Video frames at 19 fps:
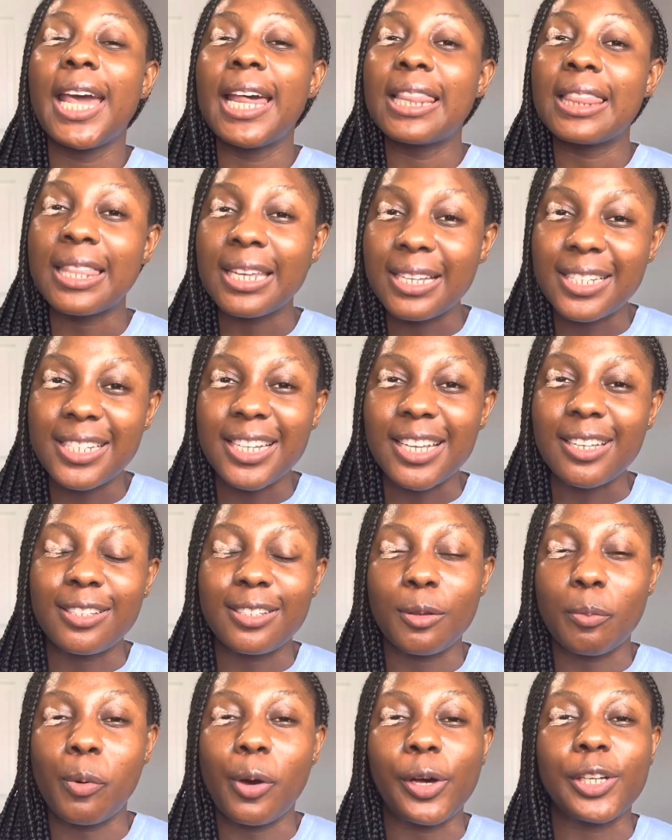This is the
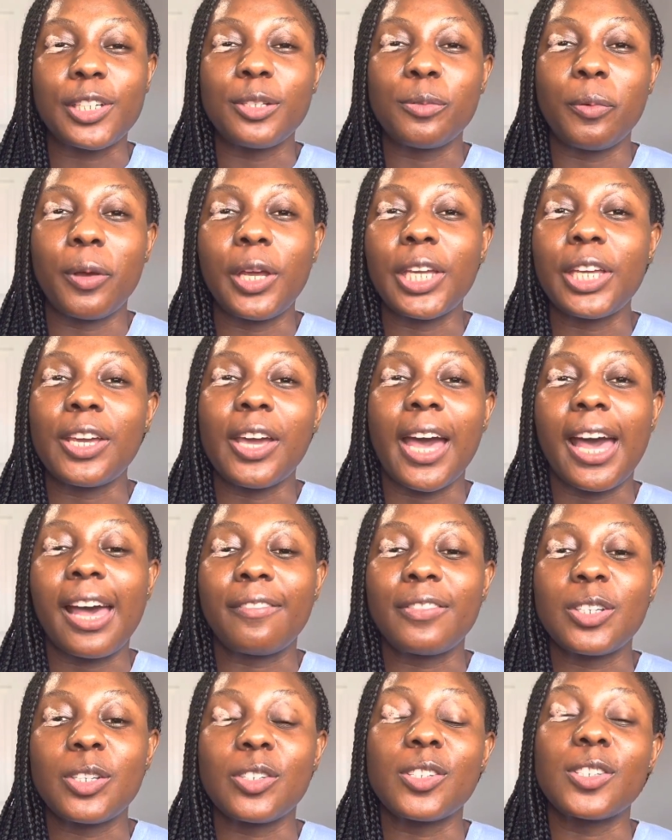part where you have
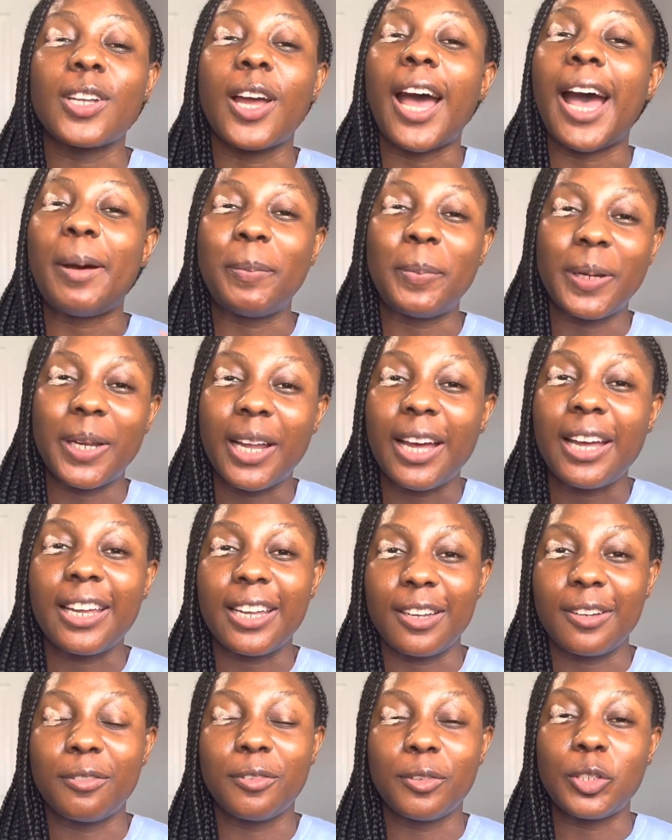to start
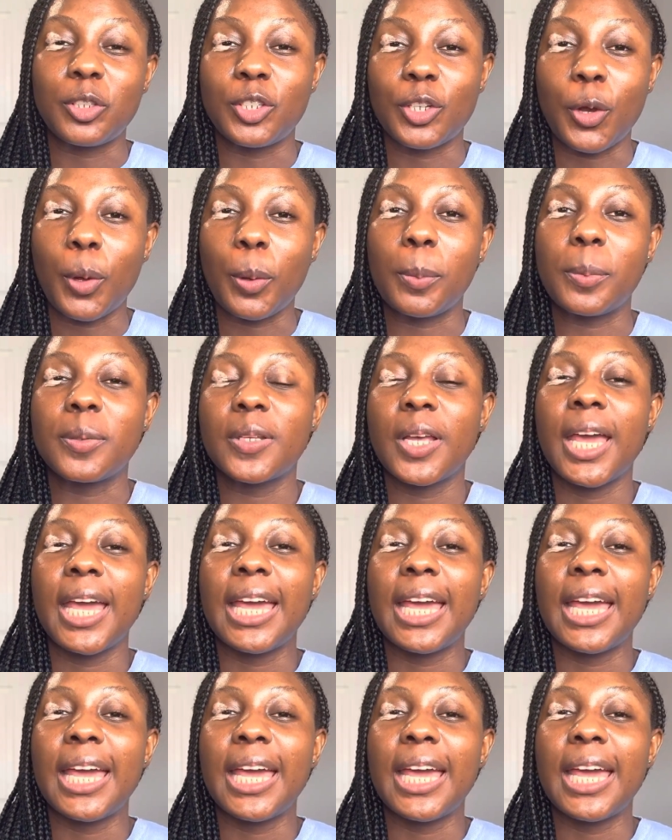applying for jobs.